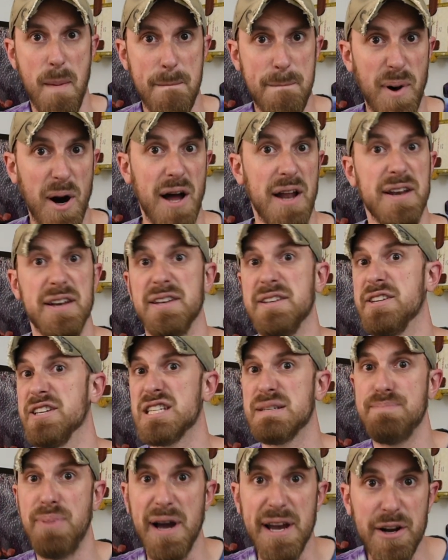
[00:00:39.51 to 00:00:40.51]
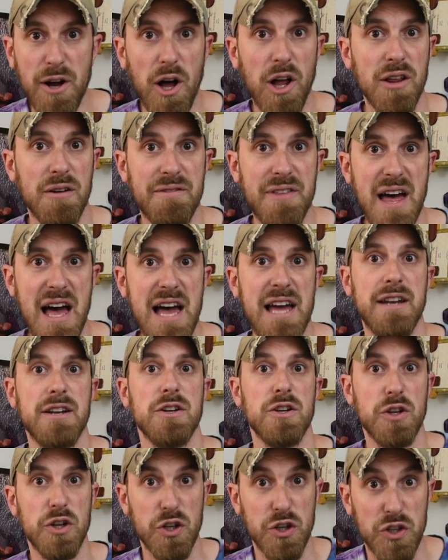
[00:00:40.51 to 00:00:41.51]
But despite all of that,
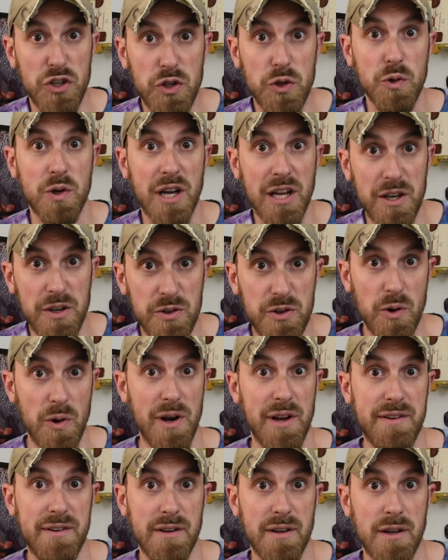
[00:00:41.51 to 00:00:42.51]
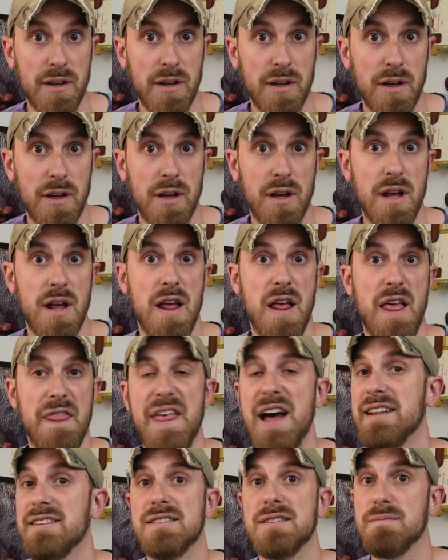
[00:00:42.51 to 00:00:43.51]
you can do it.
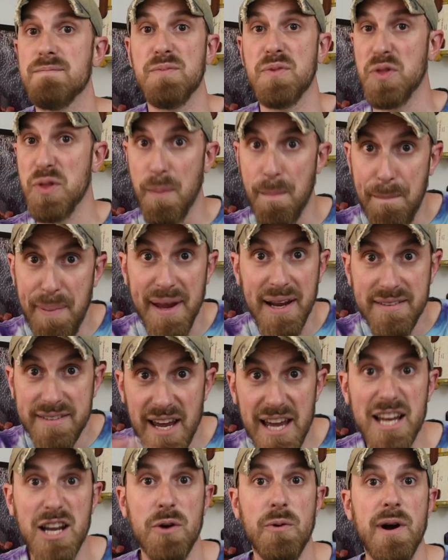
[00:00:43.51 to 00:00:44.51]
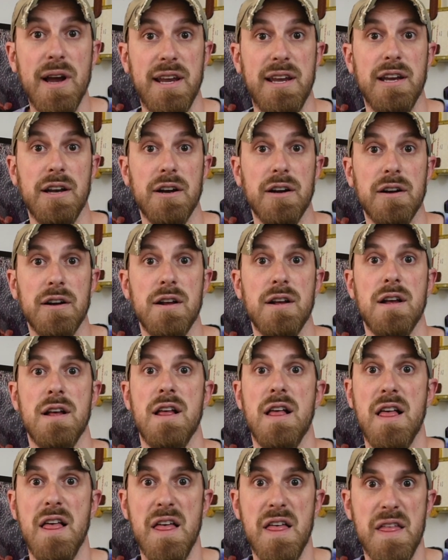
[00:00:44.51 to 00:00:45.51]
That's the big takeaway here.
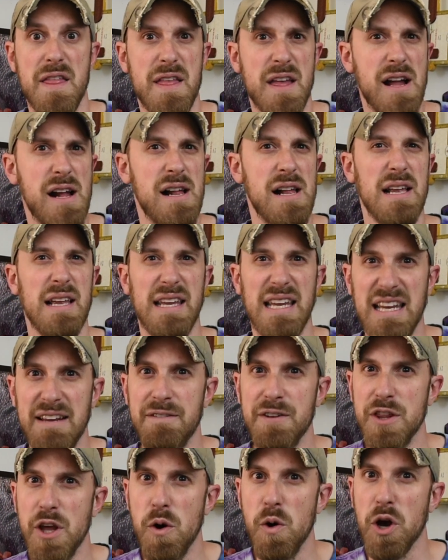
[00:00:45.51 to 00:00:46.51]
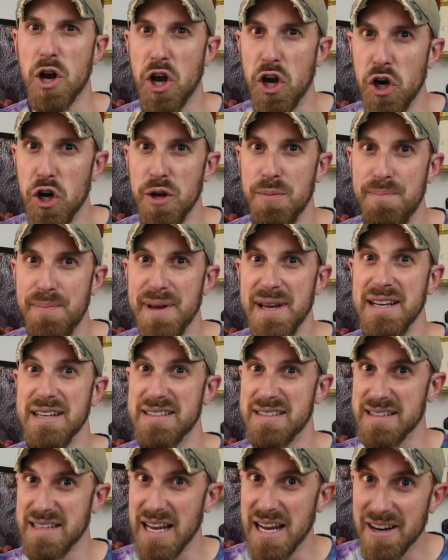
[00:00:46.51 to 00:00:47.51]
Even though it could be
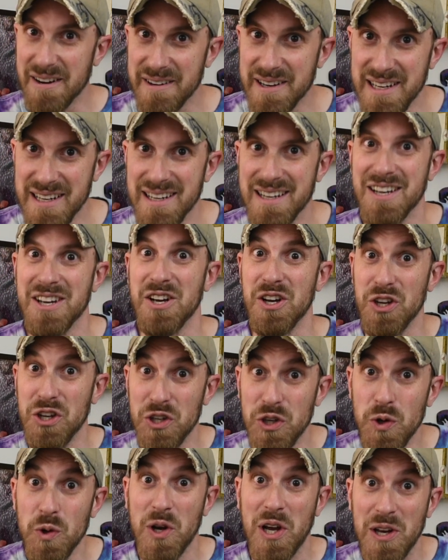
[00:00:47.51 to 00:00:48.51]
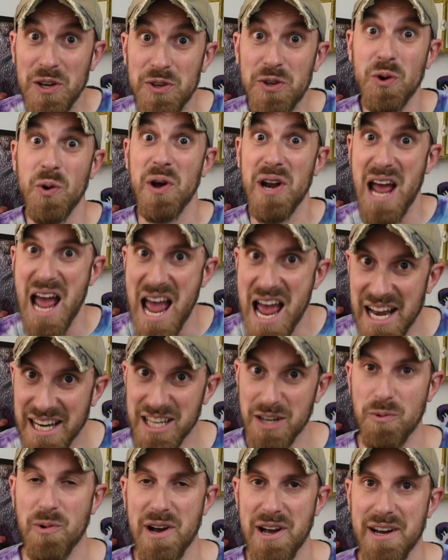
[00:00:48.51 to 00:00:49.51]
scary, you can do it
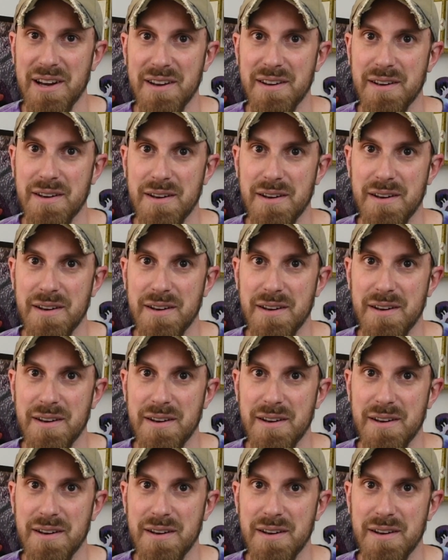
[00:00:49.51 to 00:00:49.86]
anyway.